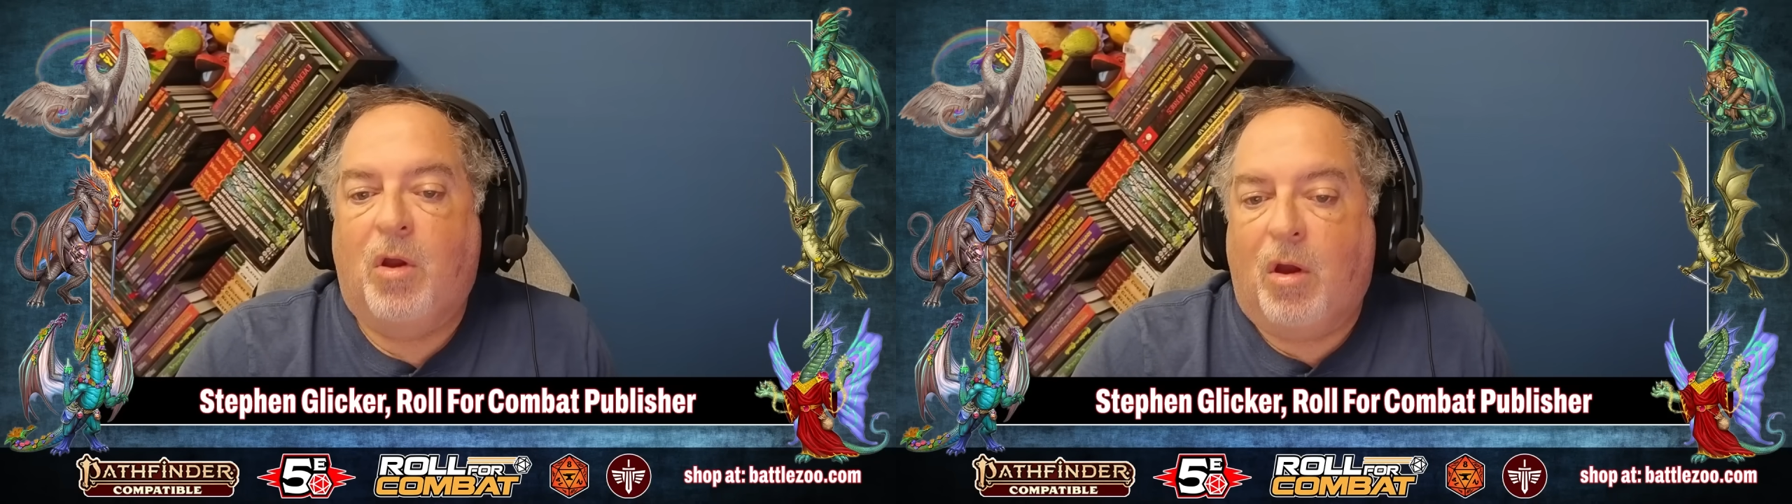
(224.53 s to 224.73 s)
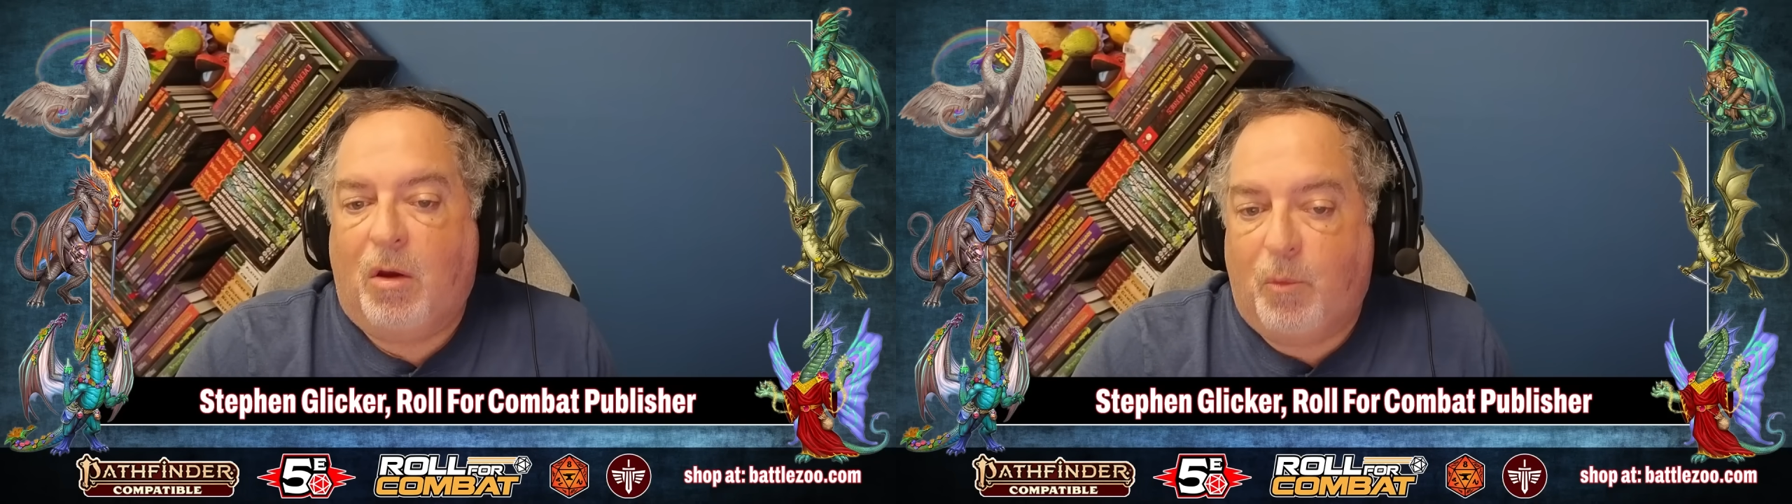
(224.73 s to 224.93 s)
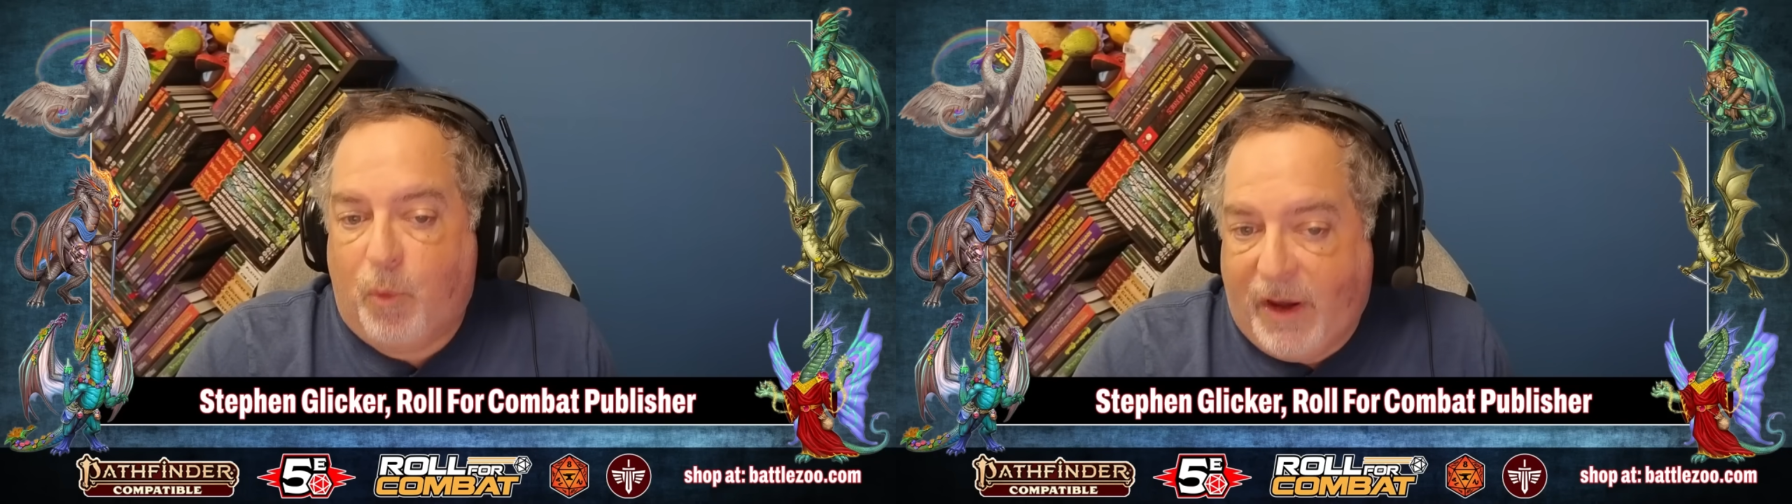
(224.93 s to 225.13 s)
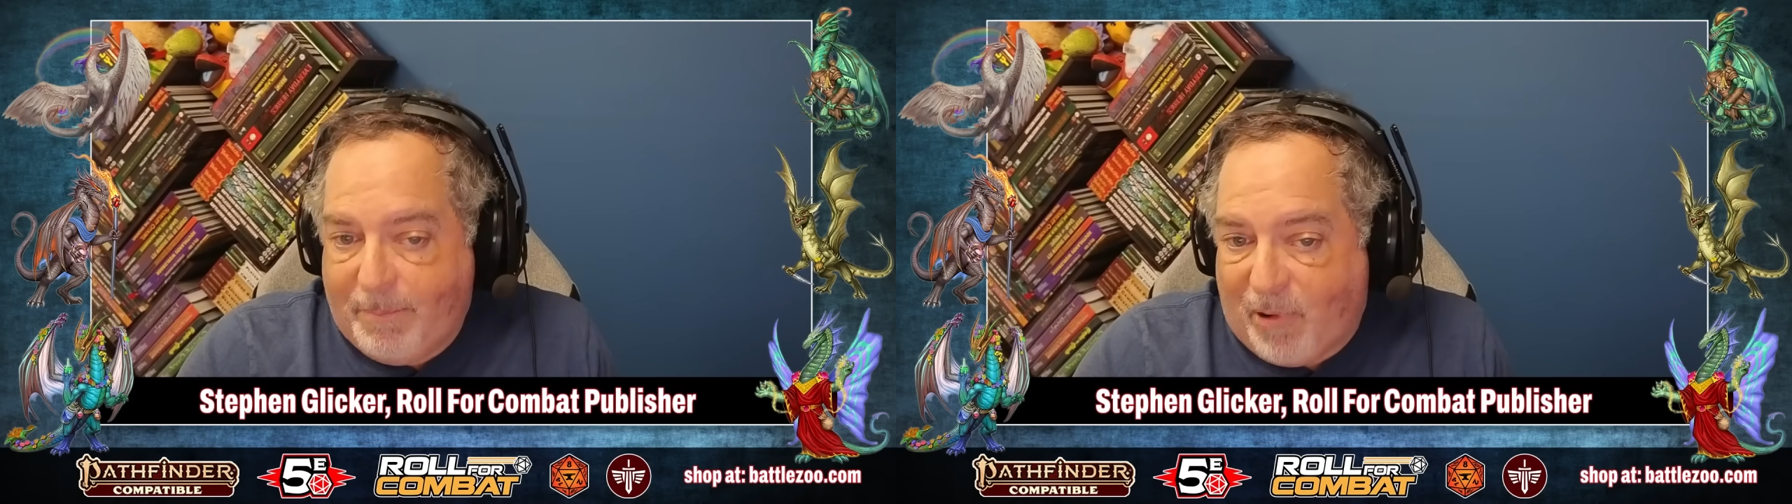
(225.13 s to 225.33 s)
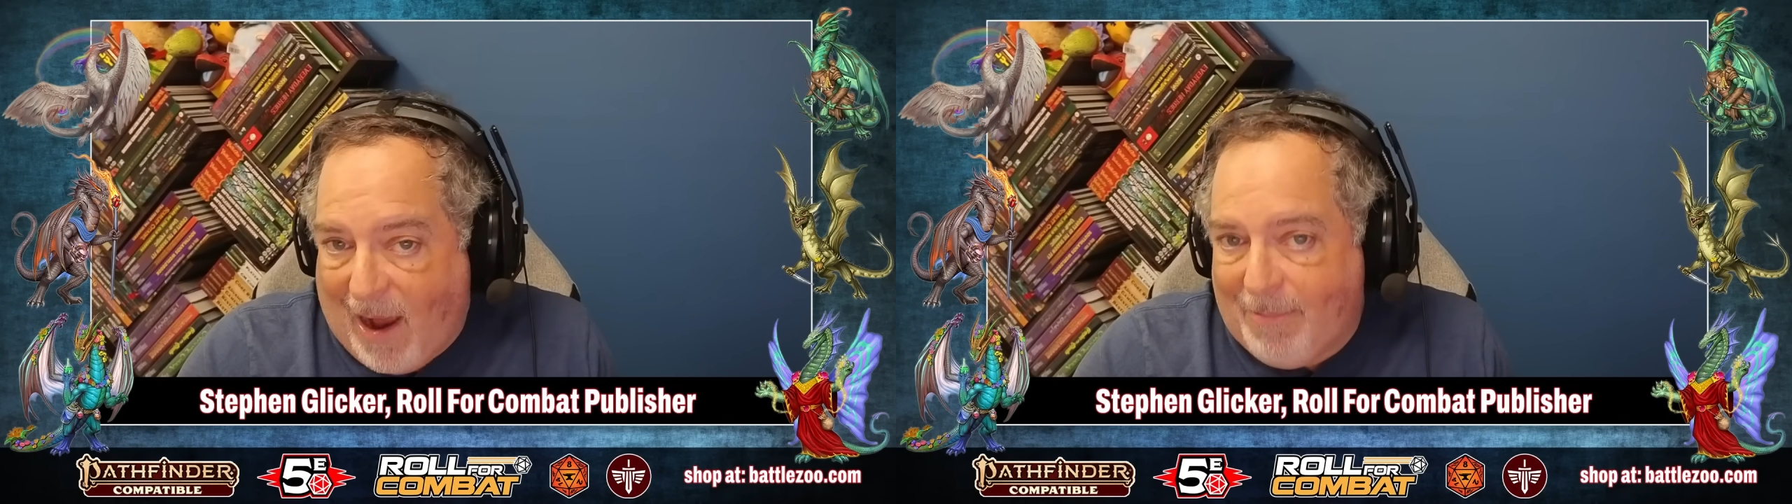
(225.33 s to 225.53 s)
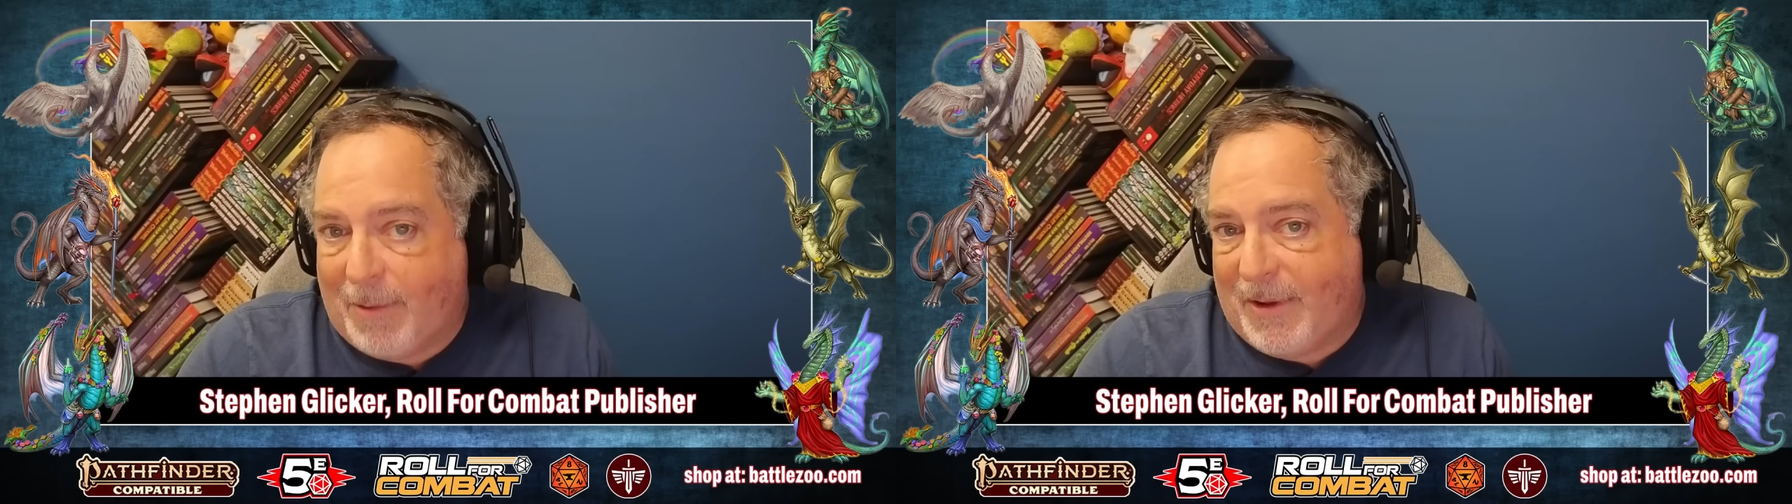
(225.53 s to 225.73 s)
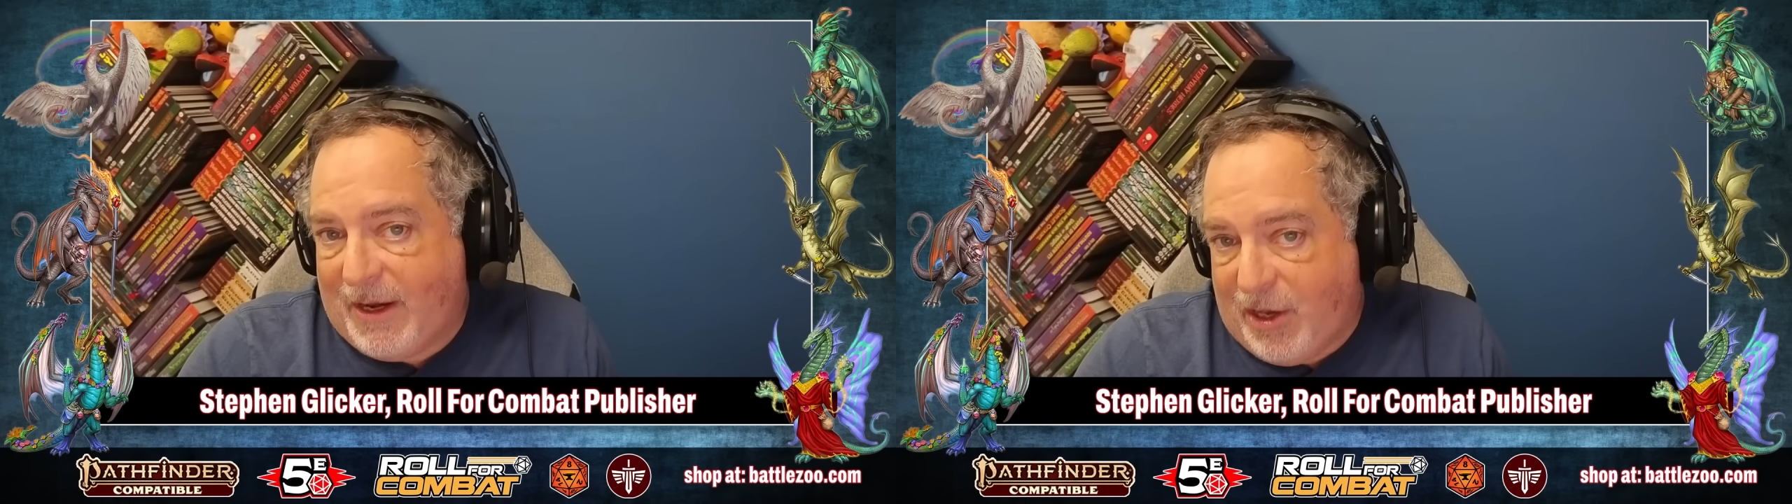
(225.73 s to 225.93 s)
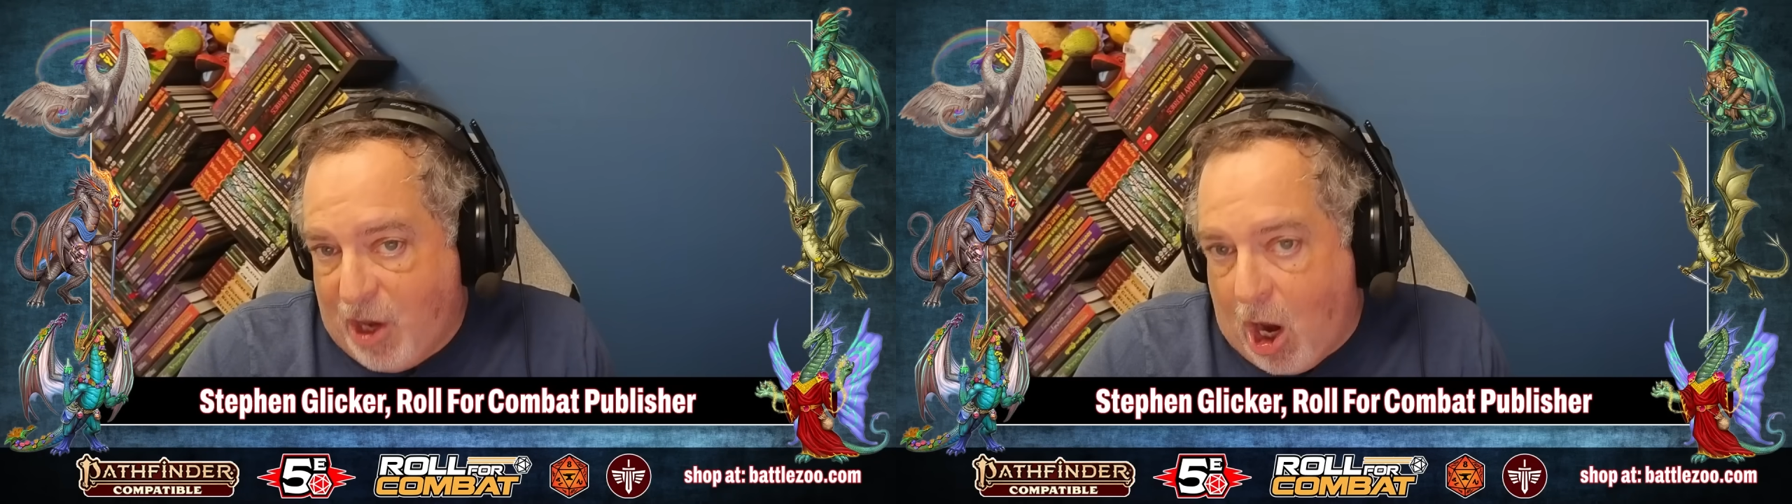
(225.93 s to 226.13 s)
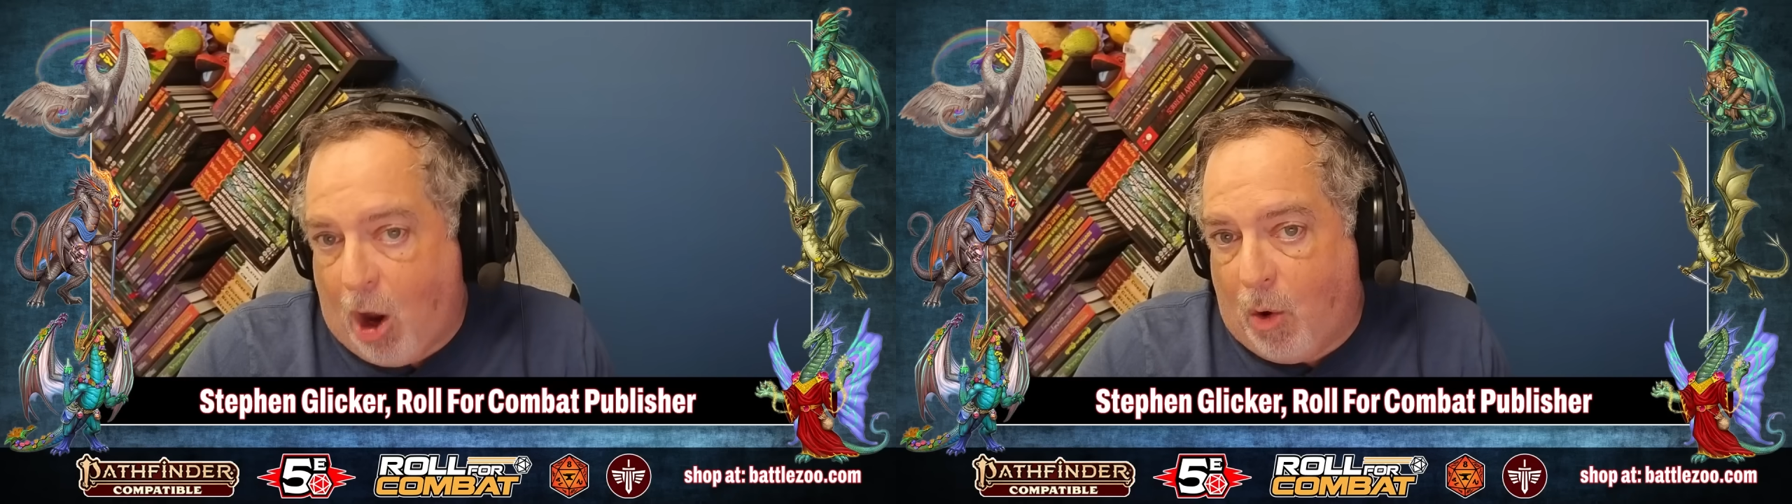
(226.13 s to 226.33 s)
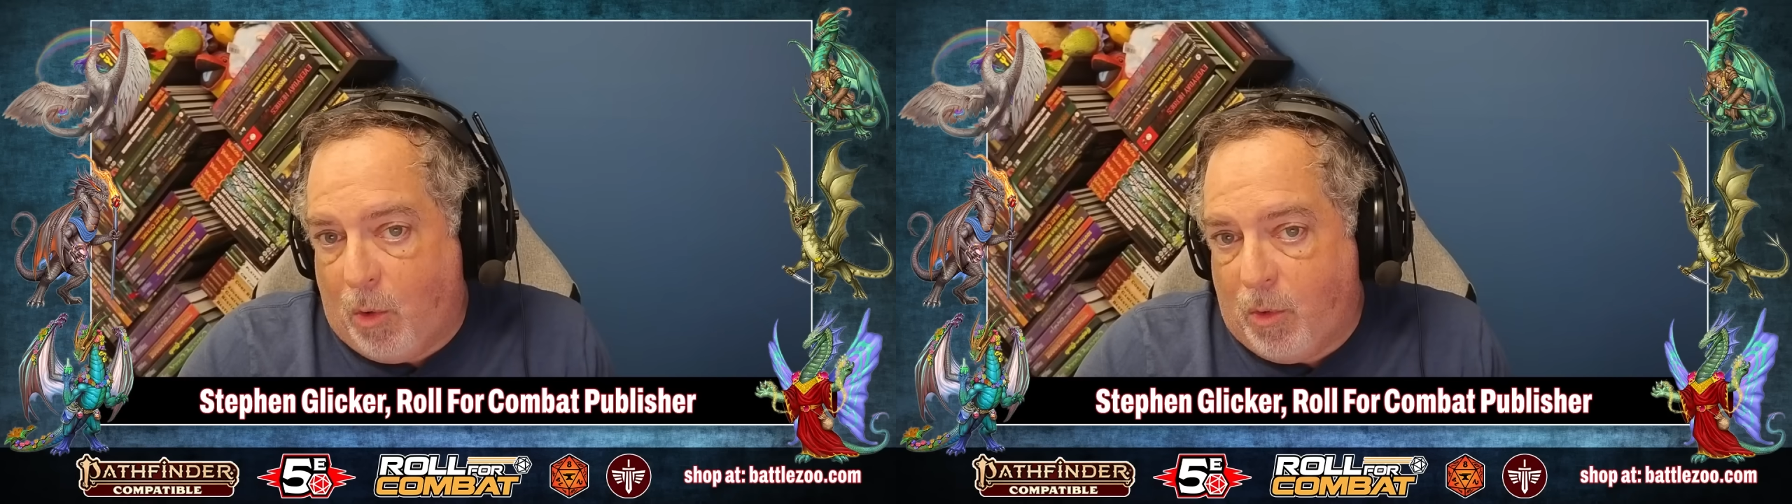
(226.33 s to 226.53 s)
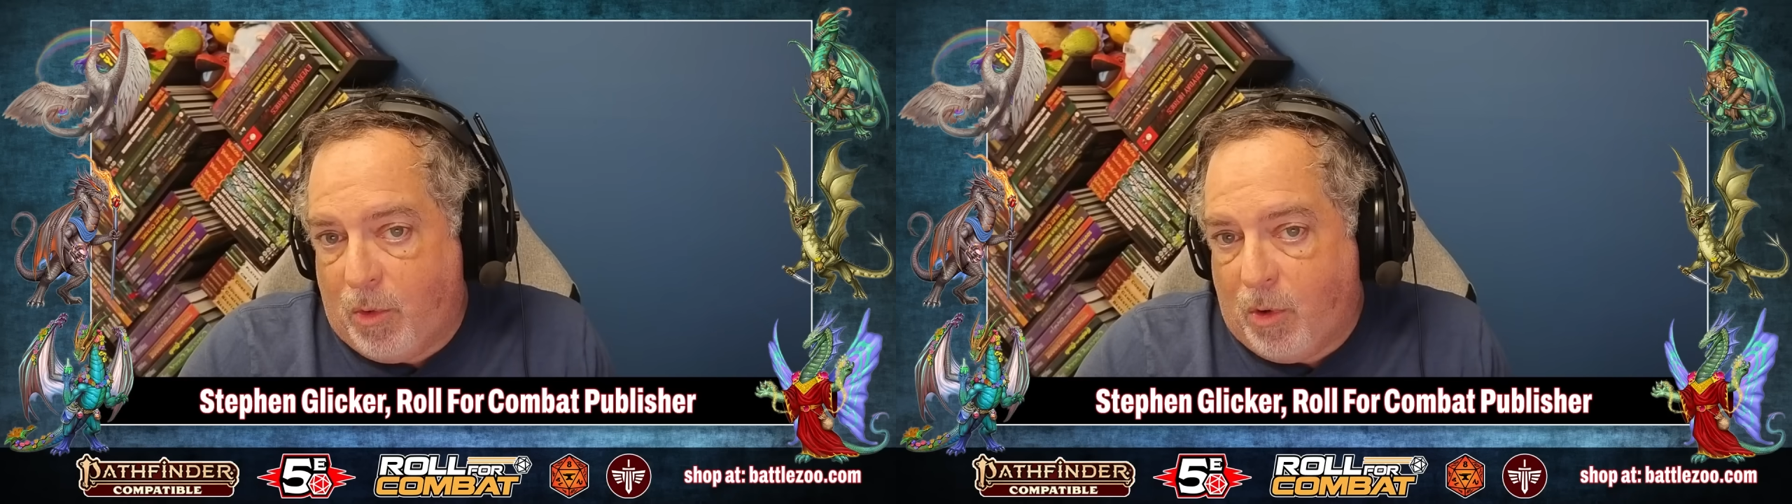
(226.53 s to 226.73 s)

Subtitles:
we probably know